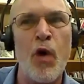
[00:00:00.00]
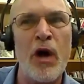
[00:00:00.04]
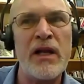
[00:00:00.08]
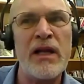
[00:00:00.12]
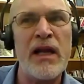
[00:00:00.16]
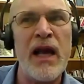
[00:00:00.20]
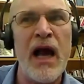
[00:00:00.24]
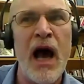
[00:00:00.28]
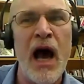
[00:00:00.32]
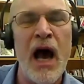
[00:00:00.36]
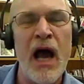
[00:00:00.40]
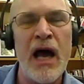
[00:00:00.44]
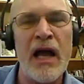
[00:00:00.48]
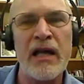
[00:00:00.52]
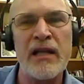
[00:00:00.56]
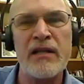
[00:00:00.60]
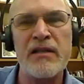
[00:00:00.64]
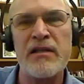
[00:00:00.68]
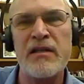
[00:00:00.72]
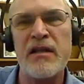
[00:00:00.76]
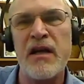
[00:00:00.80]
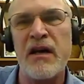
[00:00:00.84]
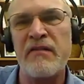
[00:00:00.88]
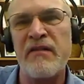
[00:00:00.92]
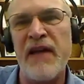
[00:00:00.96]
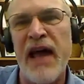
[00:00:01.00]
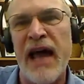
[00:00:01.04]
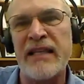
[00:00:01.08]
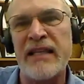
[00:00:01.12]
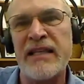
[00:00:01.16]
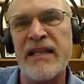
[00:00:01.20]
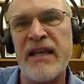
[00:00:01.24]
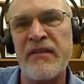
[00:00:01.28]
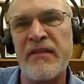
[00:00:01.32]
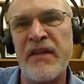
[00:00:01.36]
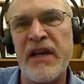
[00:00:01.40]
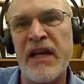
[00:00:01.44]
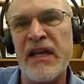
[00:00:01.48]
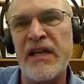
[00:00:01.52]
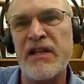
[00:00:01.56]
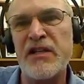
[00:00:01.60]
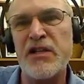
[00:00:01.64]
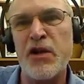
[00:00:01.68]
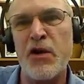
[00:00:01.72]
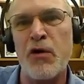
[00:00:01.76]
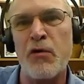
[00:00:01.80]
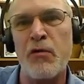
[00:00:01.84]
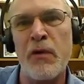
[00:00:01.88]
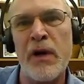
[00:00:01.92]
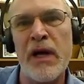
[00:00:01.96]
kinds of activities,
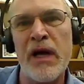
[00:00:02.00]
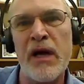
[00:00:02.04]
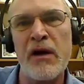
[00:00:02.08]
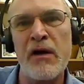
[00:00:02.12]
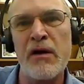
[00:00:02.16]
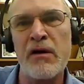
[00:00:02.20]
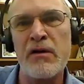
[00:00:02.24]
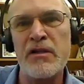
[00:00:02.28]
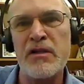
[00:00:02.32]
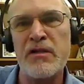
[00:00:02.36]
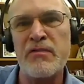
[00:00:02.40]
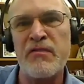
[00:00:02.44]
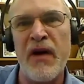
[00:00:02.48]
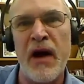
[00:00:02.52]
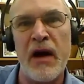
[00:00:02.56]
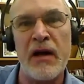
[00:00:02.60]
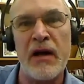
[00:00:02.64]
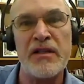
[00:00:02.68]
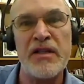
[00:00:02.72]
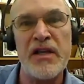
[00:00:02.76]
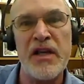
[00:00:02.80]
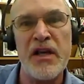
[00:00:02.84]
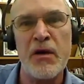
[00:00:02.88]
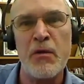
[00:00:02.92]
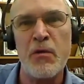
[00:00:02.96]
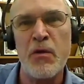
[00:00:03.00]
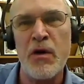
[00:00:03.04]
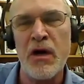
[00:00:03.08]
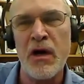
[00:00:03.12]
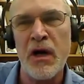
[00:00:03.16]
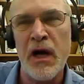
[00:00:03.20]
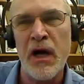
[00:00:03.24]
careers, volunteer work